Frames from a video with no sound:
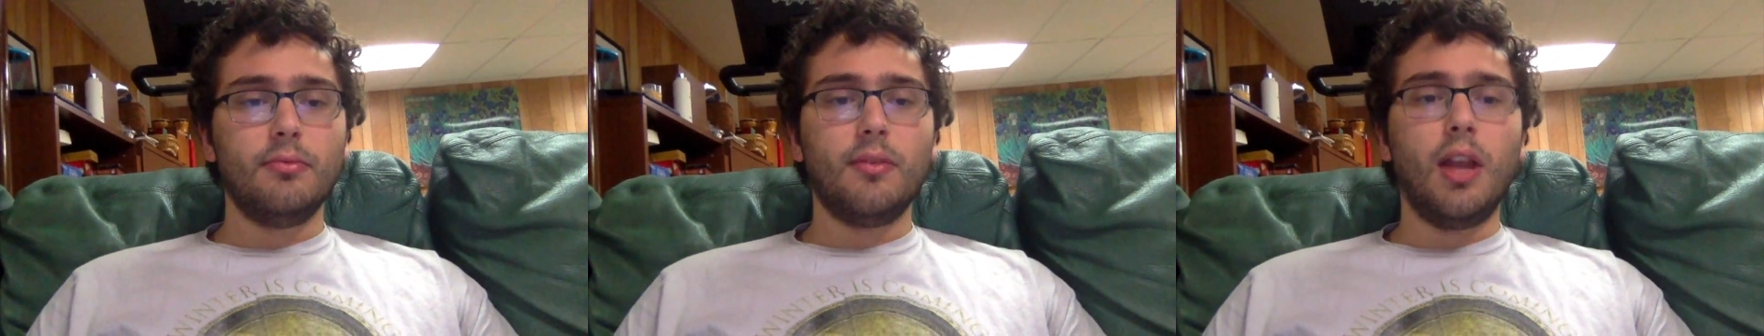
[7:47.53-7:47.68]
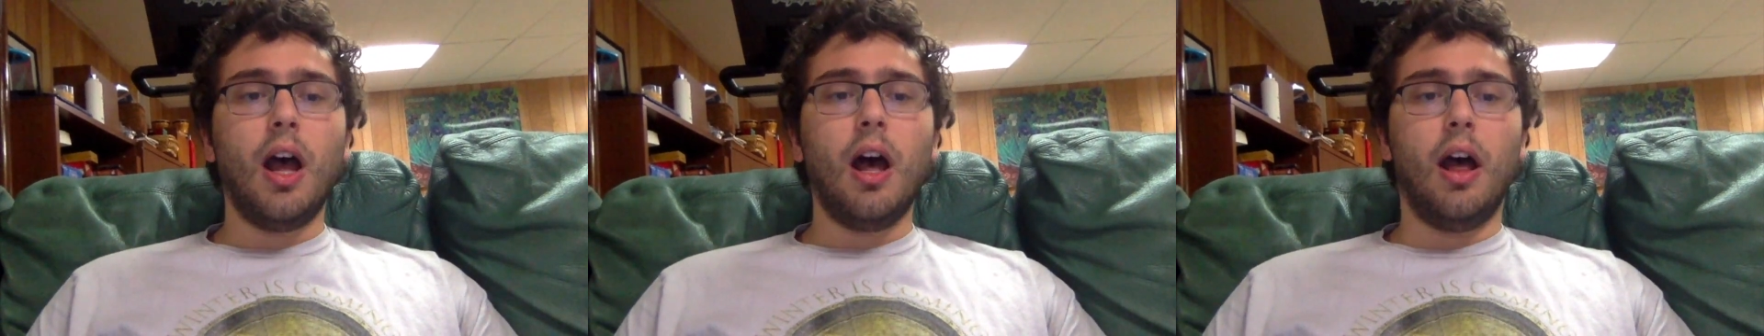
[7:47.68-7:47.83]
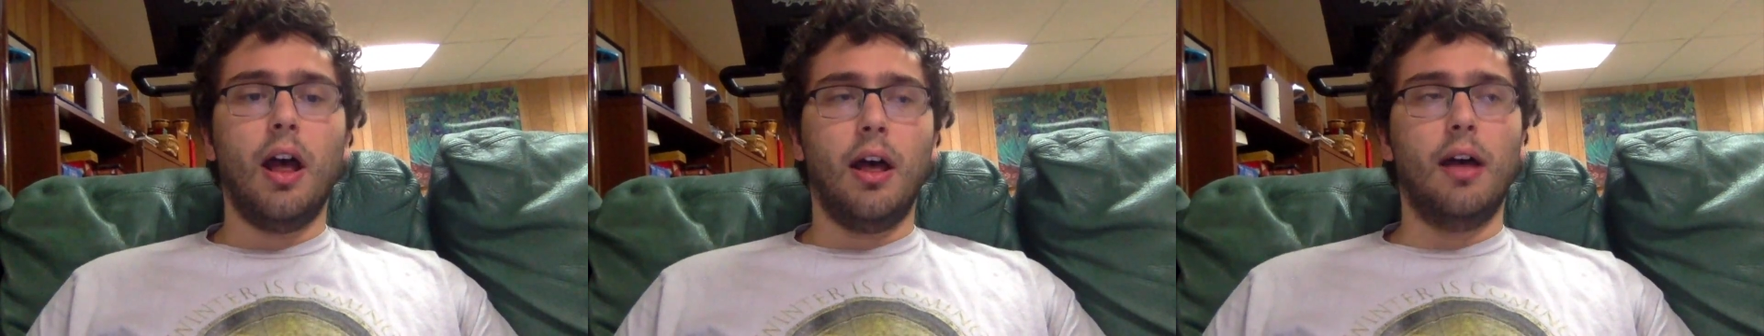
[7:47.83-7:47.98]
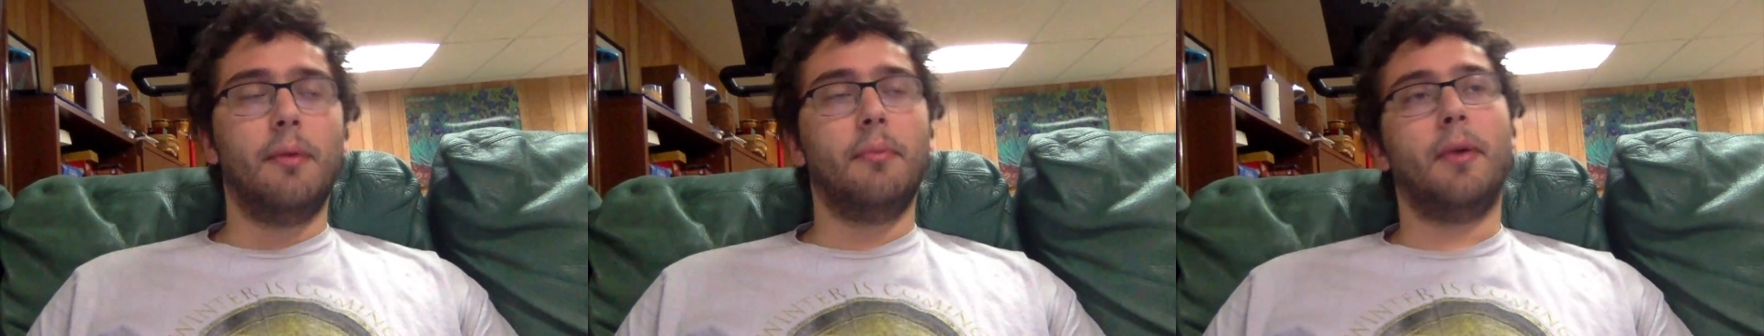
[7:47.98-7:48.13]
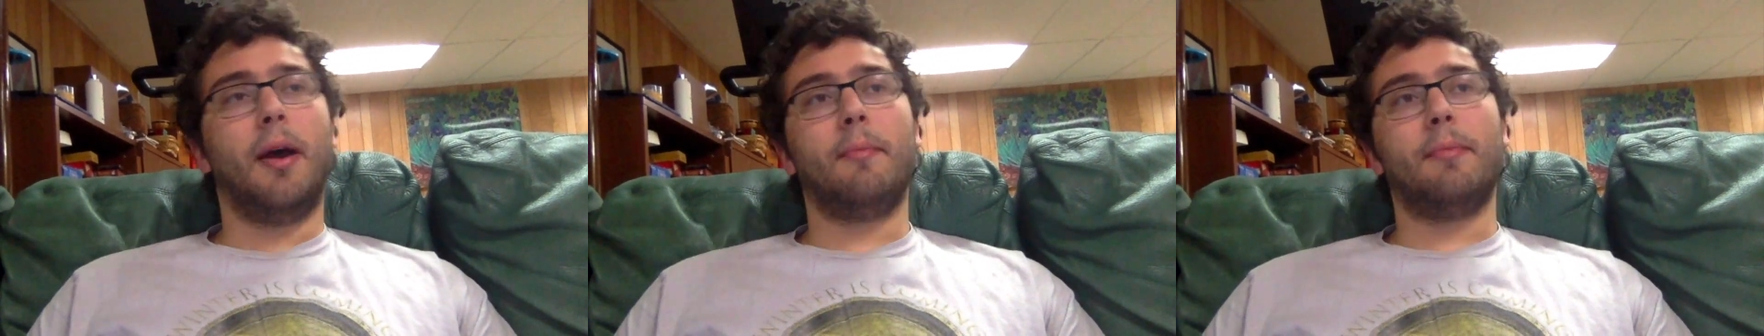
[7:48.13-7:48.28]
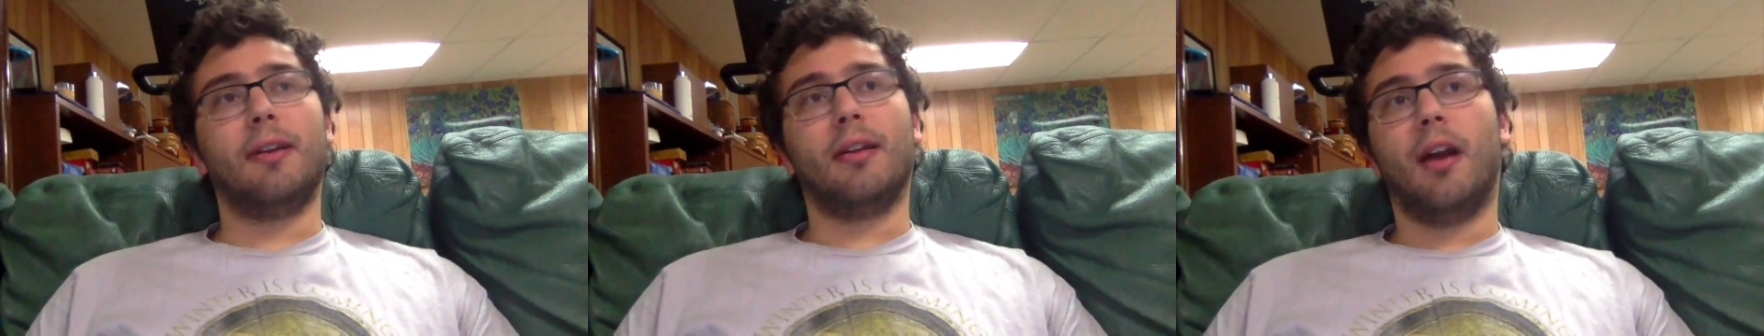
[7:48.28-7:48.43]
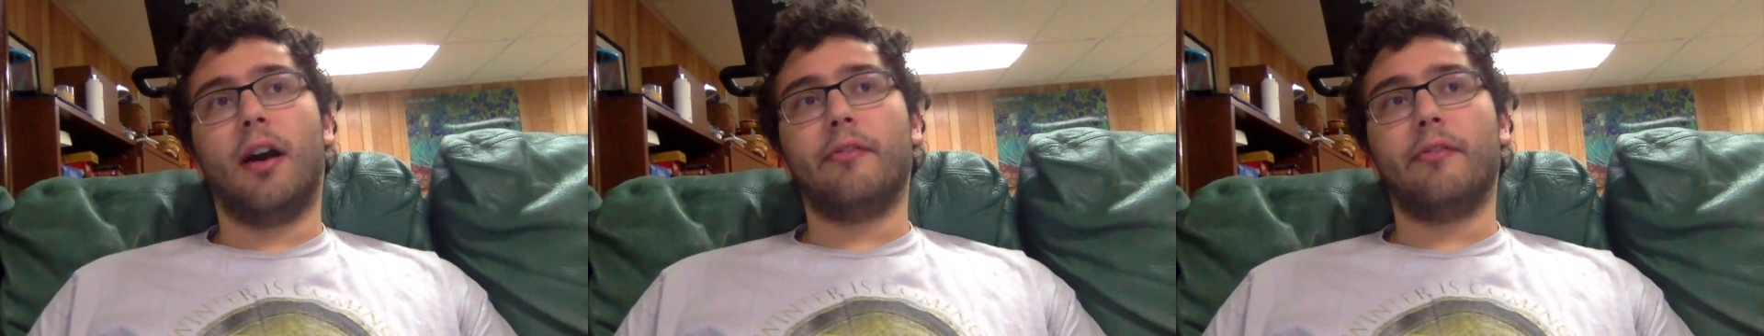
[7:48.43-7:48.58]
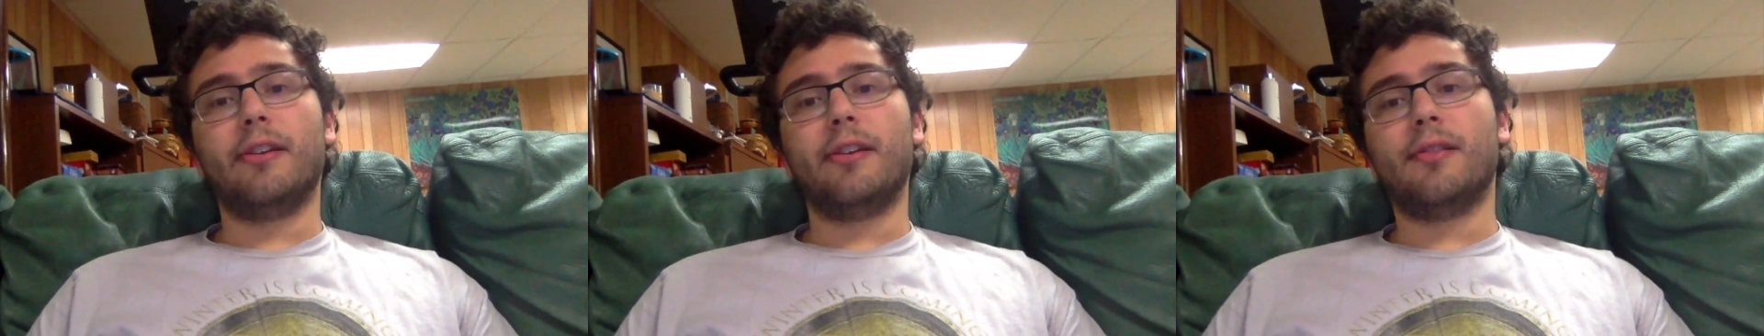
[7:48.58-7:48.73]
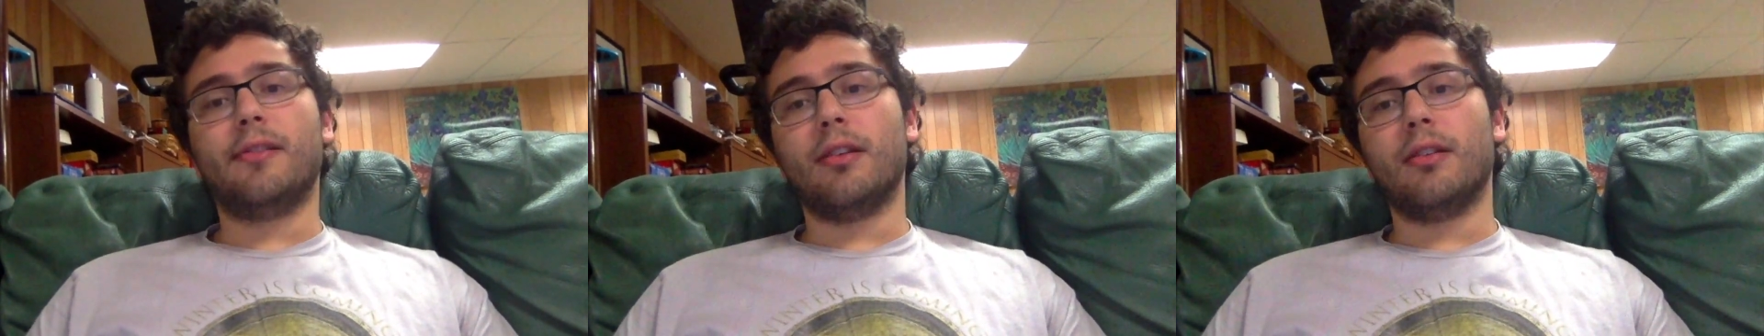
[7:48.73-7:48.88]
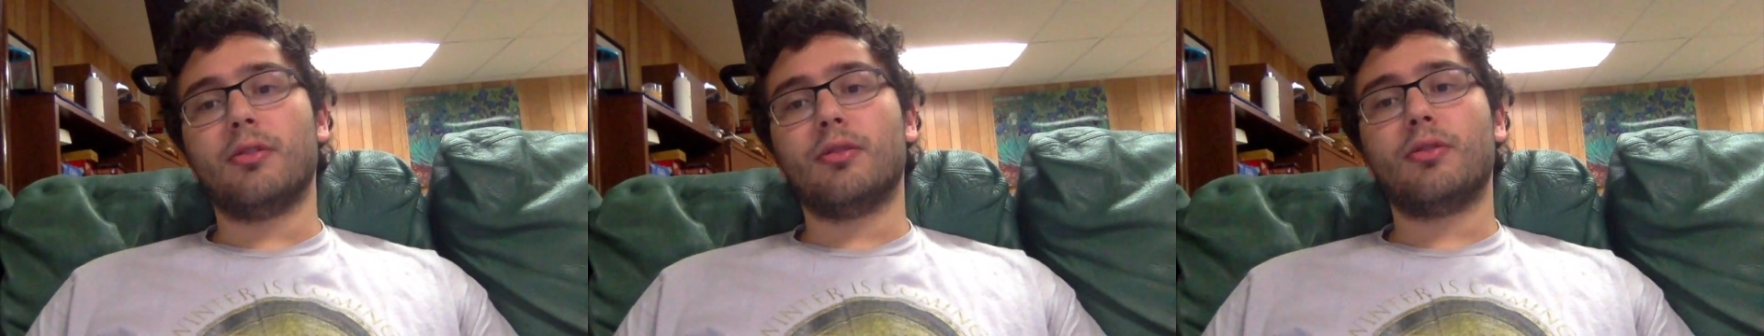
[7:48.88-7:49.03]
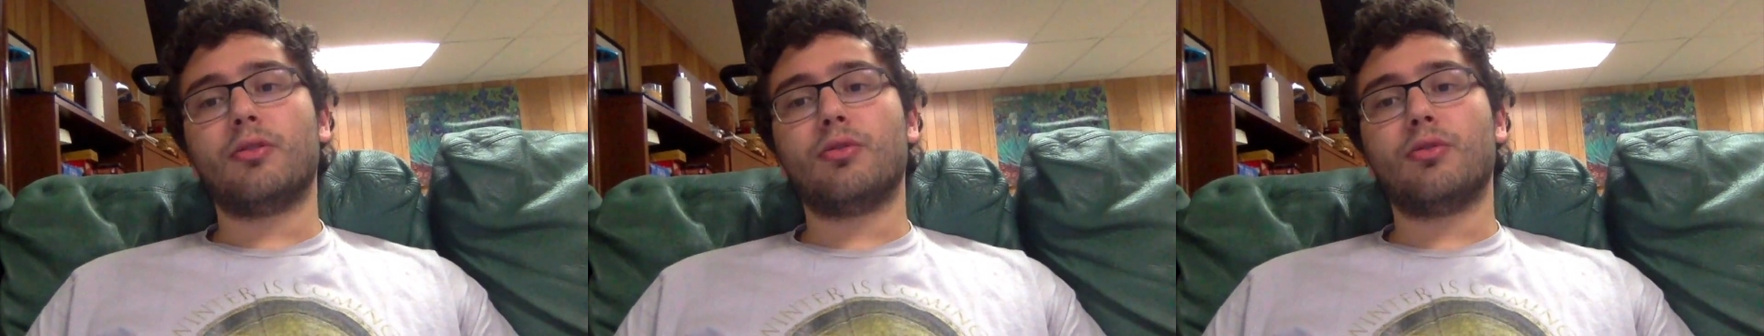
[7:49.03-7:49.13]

I mean, obviously